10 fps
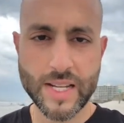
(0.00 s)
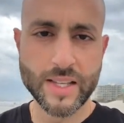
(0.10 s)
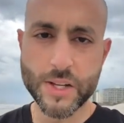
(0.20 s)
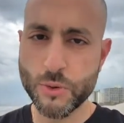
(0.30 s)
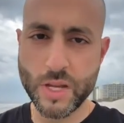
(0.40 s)

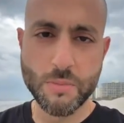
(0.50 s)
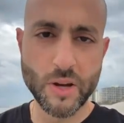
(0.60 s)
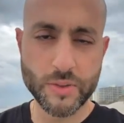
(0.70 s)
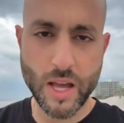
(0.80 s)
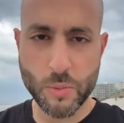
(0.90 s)
and then you
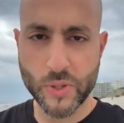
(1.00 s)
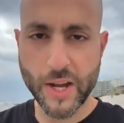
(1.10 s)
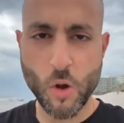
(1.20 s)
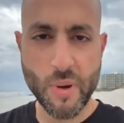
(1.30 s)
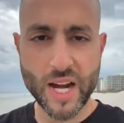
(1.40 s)
email them or
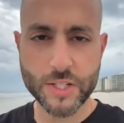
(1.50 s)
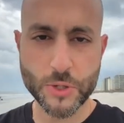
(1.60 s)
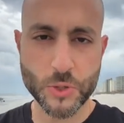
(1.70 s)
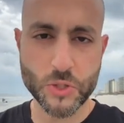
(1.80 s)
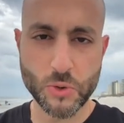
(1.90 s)
they go back
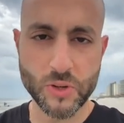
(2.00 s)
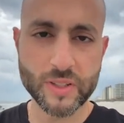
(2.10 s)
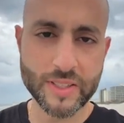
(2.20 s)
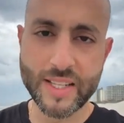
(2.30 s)
to your store